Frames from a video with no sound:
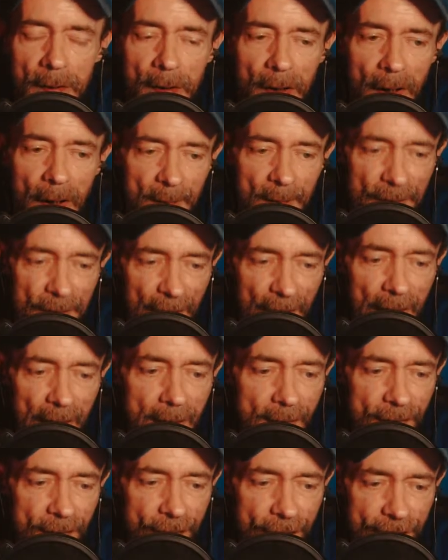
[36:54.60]
I think
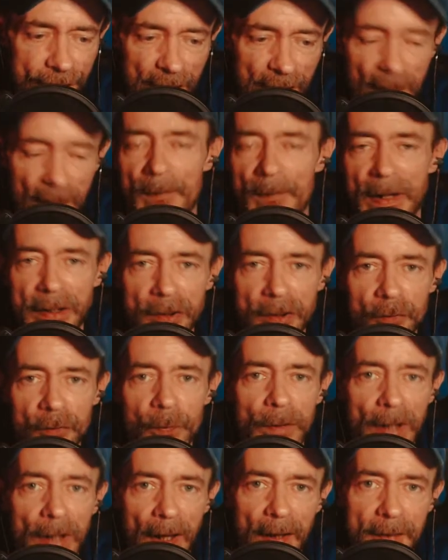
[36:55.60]
it's the state of mind
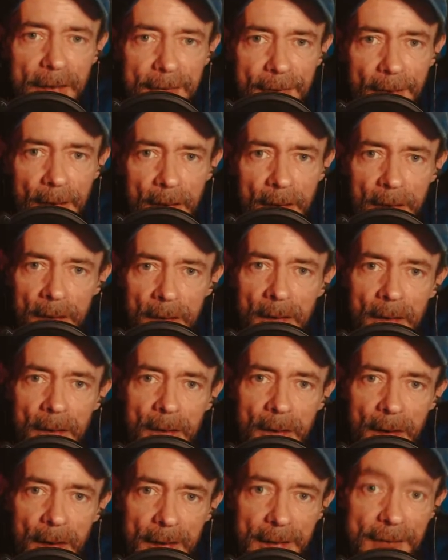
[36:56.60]
we get into.
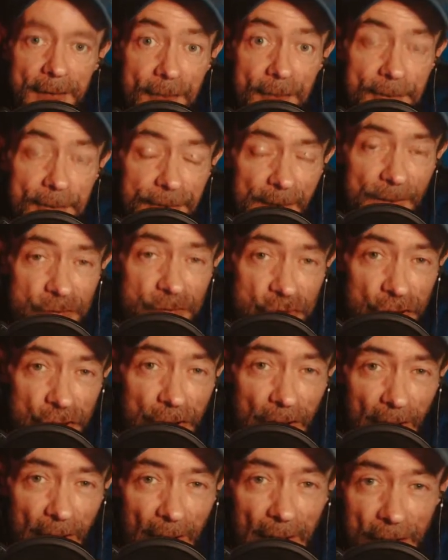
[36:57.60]
And then sometimes you can
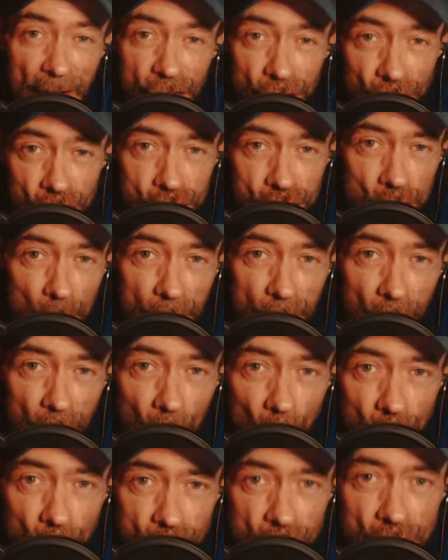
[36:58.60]
get actually so
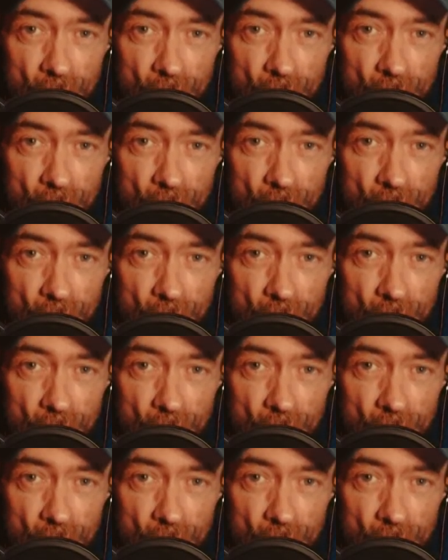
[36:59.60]
engrossed in